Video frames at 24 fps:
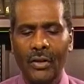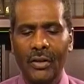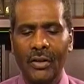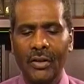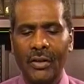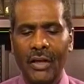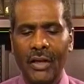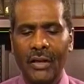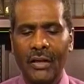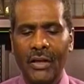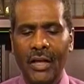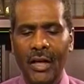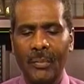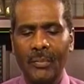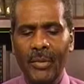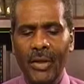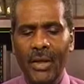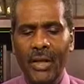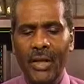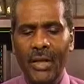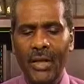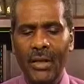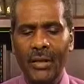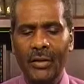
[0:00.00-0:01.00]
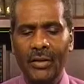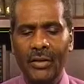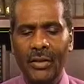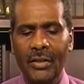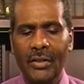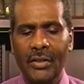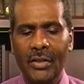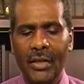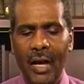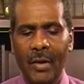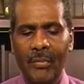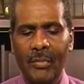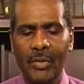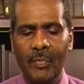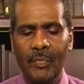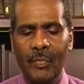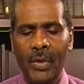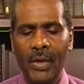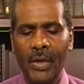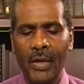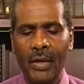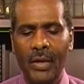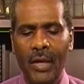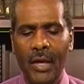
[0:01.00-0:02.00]
Then cometh he to Simon
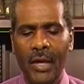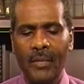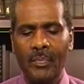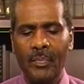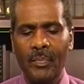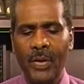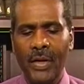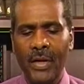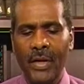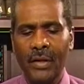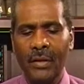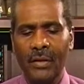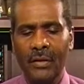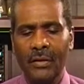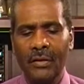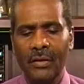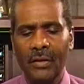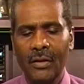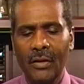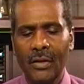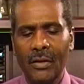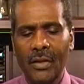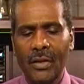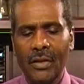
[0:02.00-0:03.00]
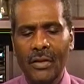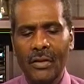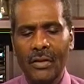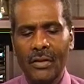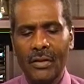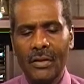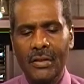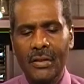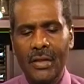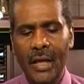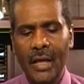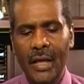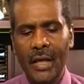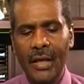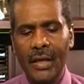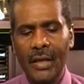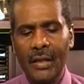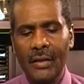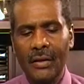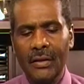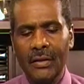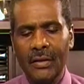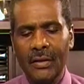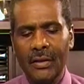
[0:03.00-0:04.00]
Peter, and Peter
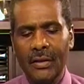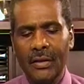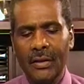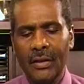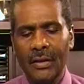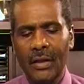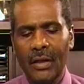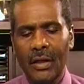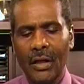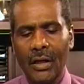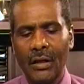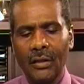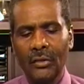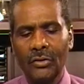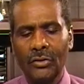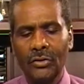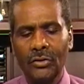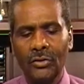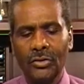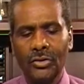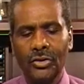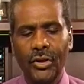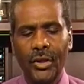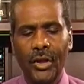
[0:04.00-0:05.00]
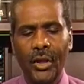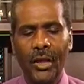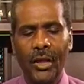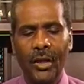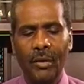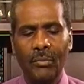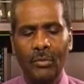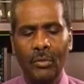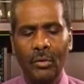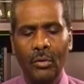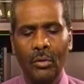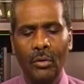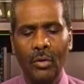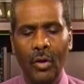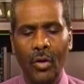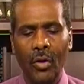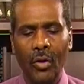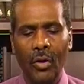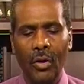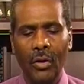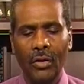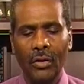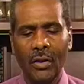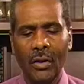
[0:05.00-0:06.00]
said unto him,
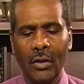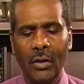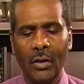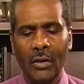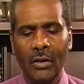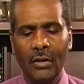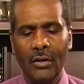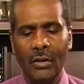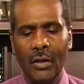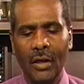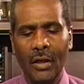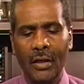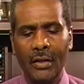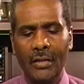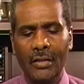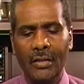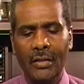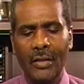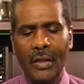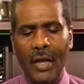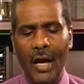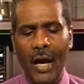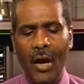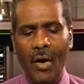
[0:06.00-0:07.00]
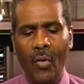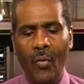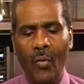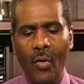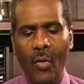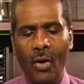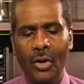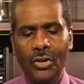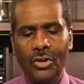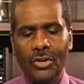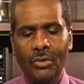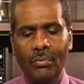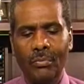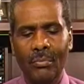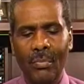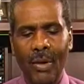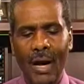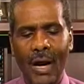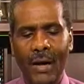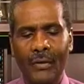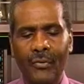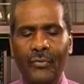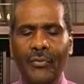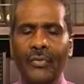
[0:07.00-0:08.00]
Lord, Dost thou wash
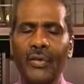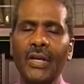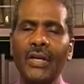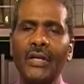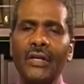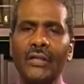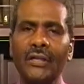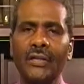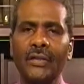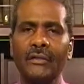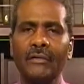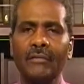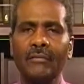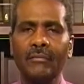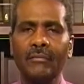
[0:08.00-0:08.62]
my feet?